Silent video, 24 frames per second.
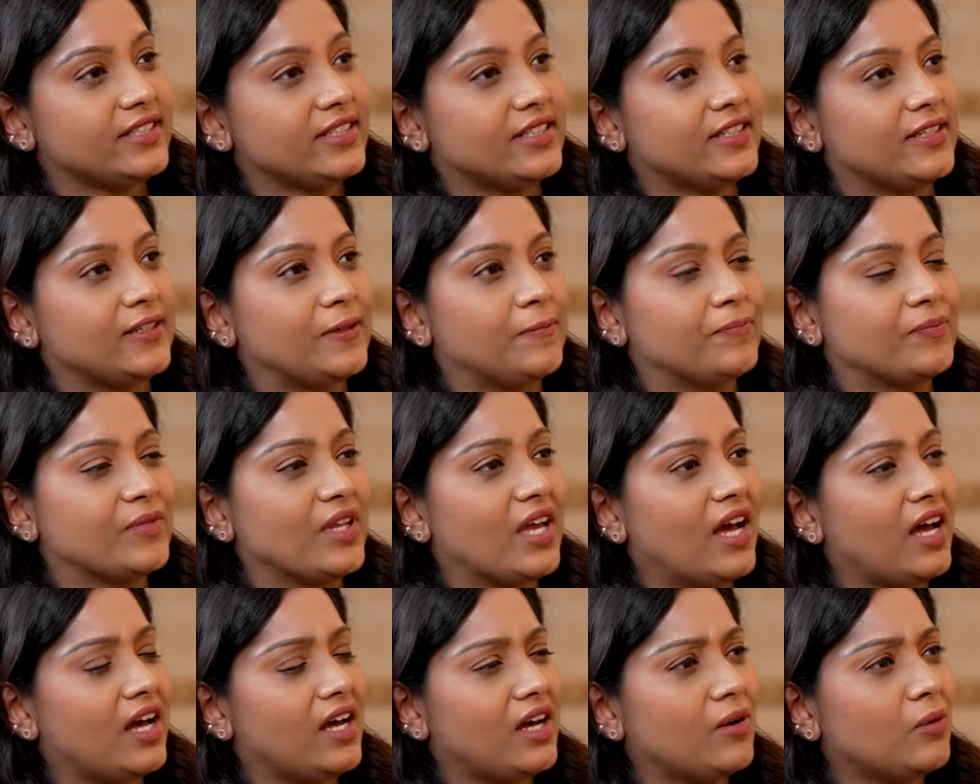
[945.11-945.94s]

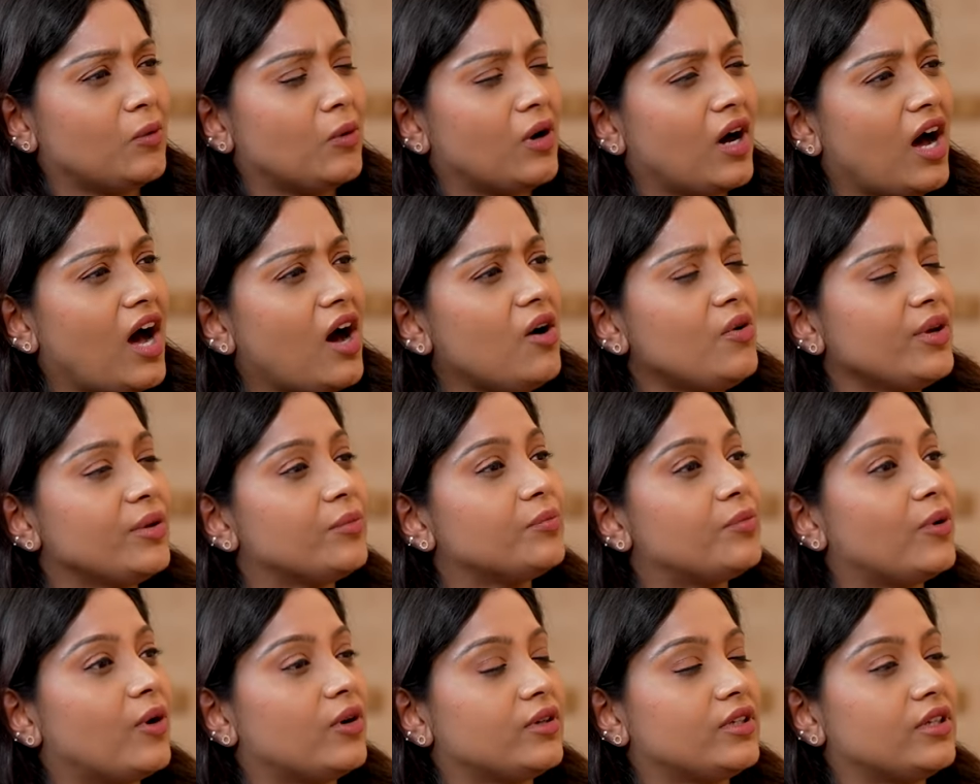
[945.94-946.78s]
how
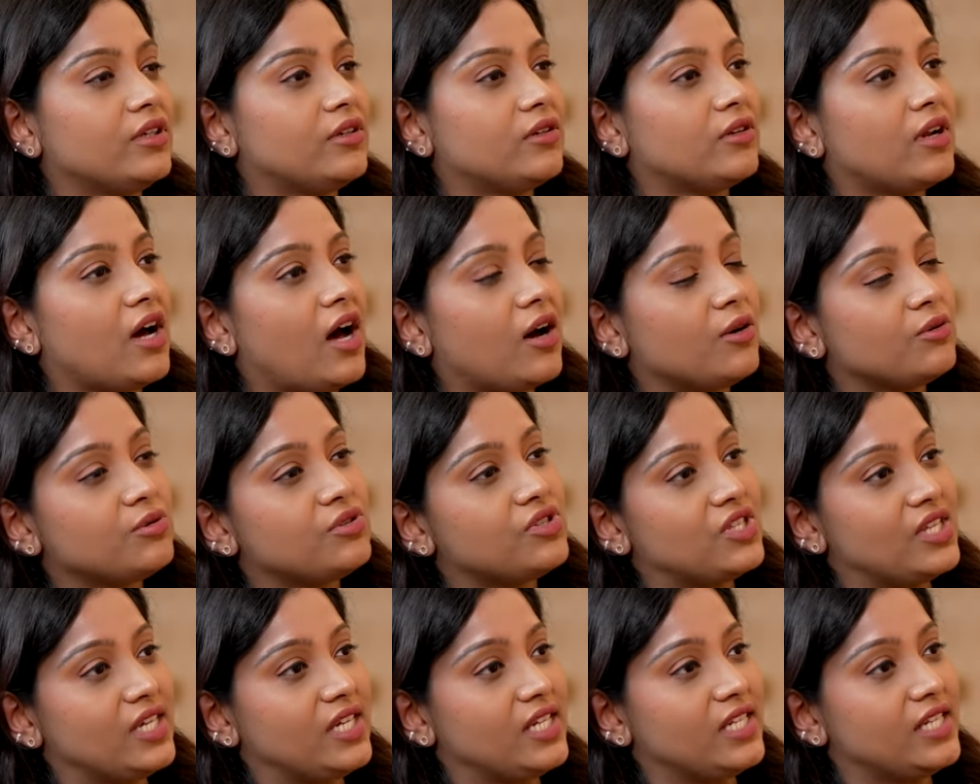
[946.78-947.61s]
important or how
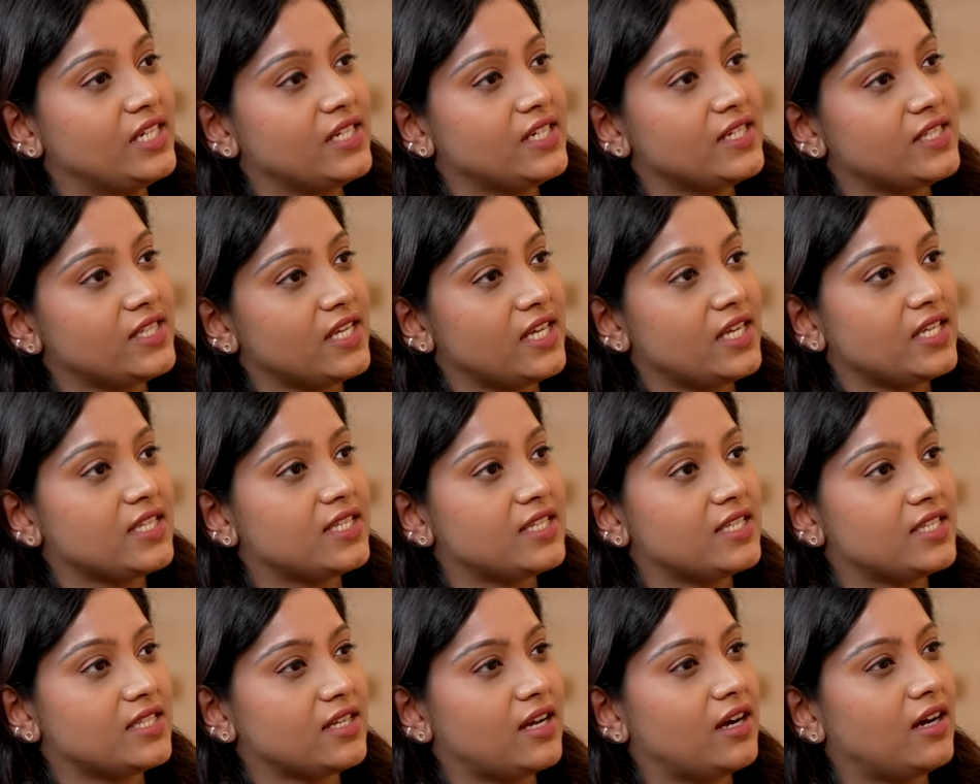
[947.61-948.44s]
serious
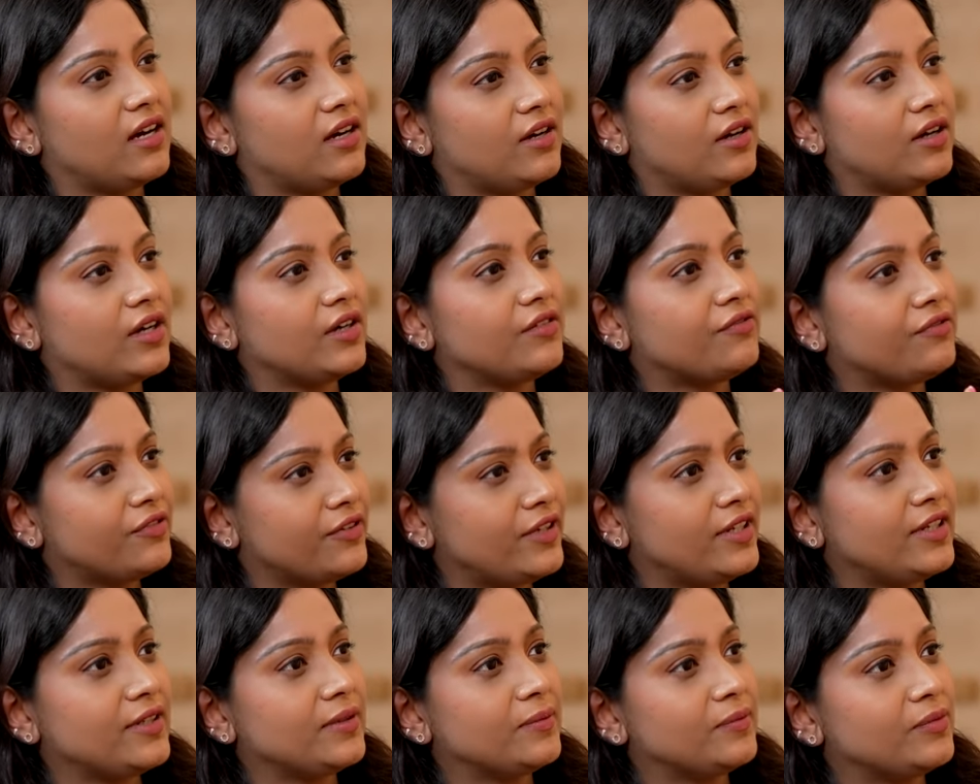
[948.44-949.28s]
is
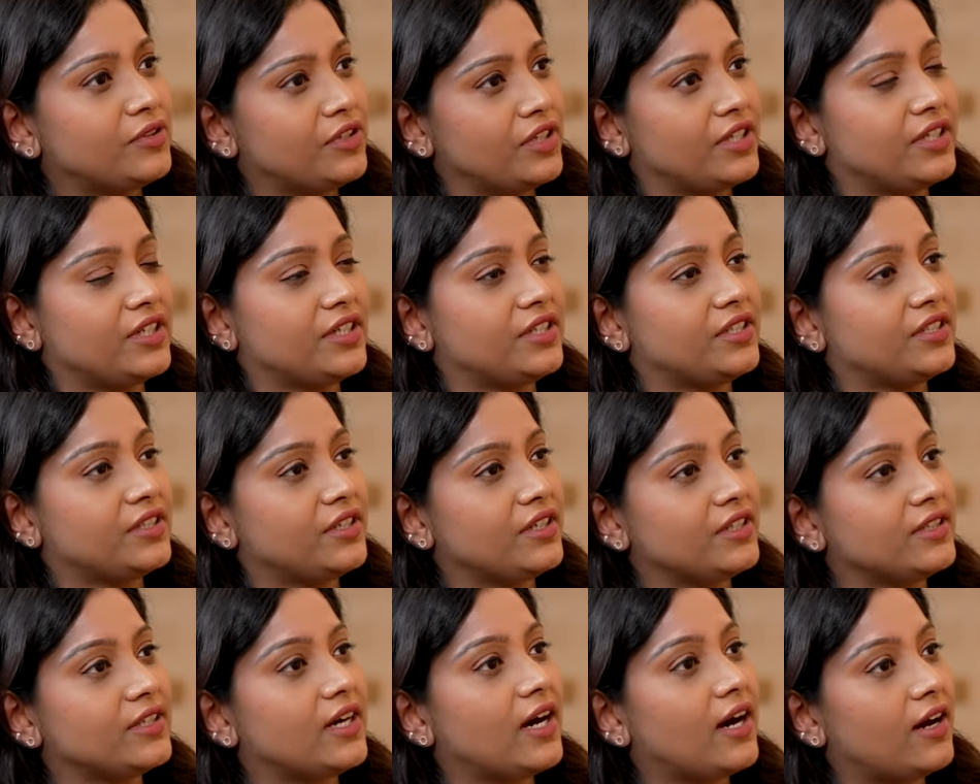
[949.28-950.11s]
film, theater
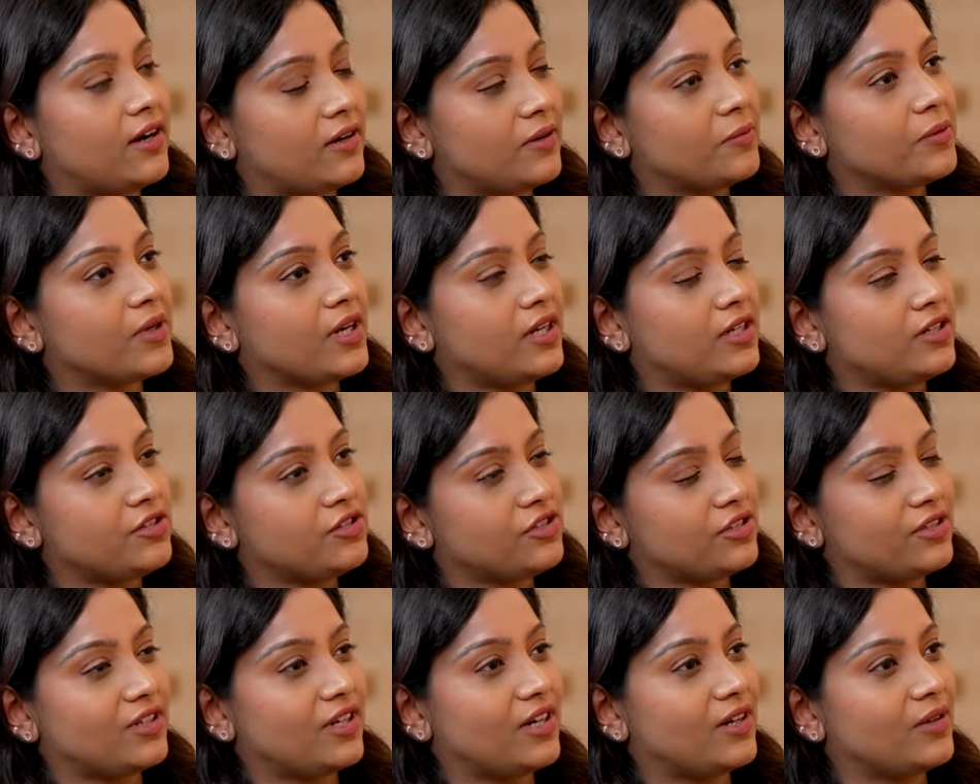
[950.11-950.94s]
in the Arab culture
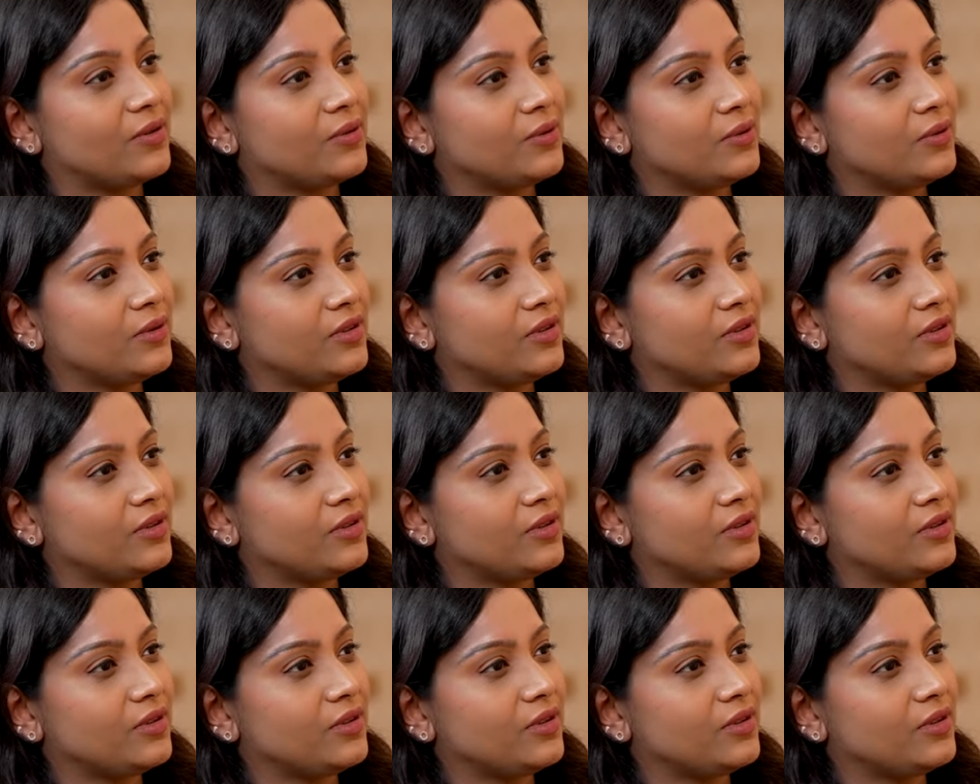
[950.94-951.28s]
now?